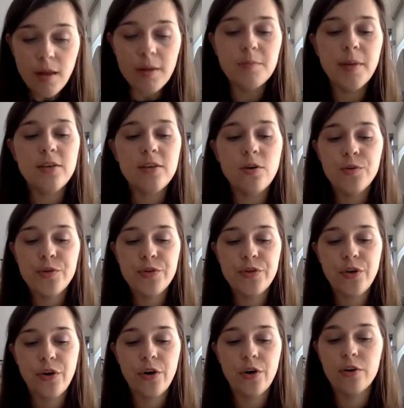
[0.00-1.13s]
but
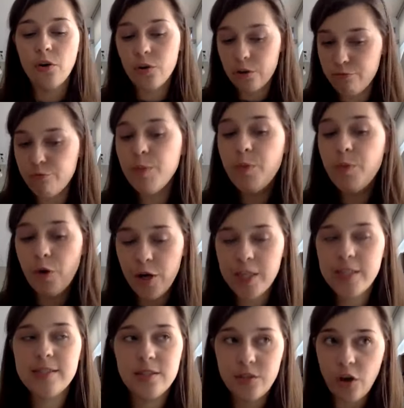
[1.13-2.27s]
also, or
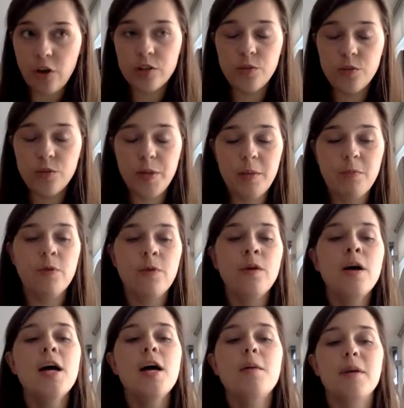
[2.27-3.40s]
reports, talks to people,
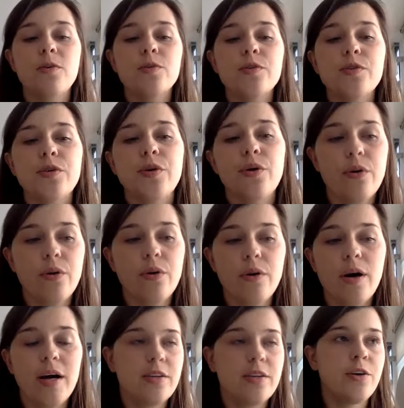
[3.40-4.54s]
but also,
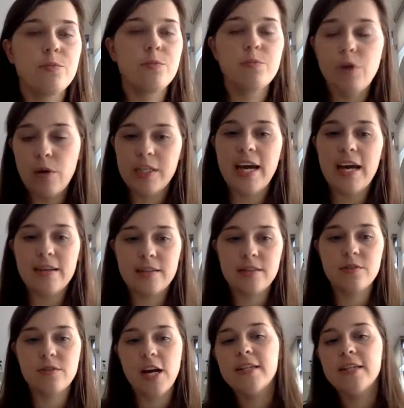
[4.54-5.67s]
I don't know,
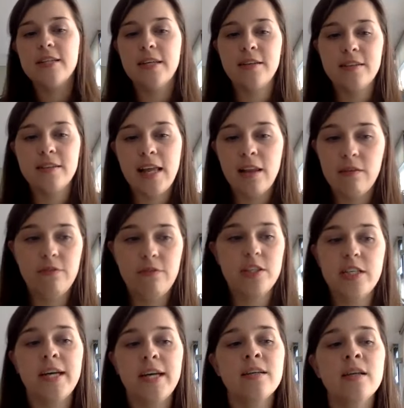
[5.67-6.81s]
broadcasts, right, in the
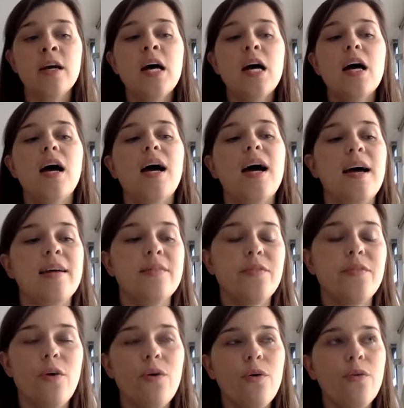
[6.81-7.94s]
television, and
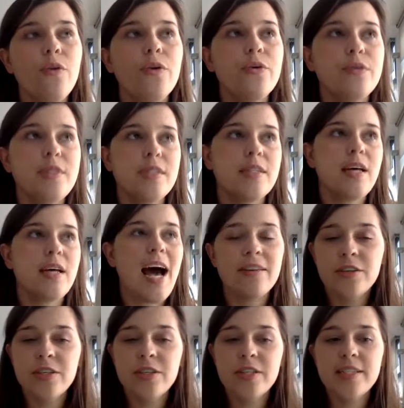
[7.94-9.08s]
all those
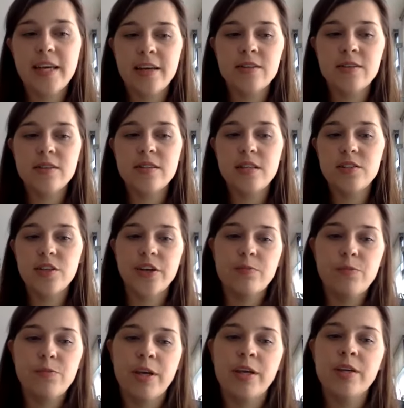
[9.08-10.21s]
other skills that you can
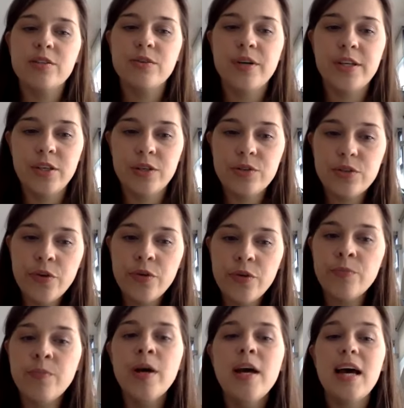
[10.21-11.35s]
bring to a
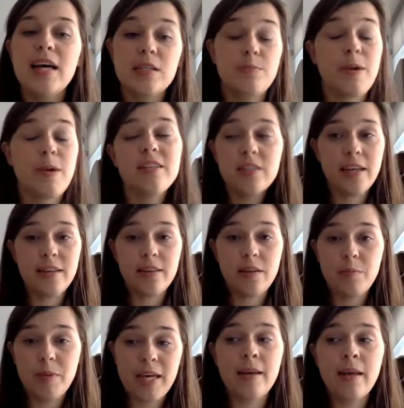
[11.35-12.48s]
newsroom, especially at the
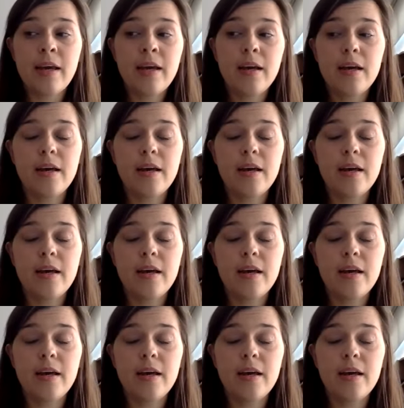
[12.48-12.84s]
beginning,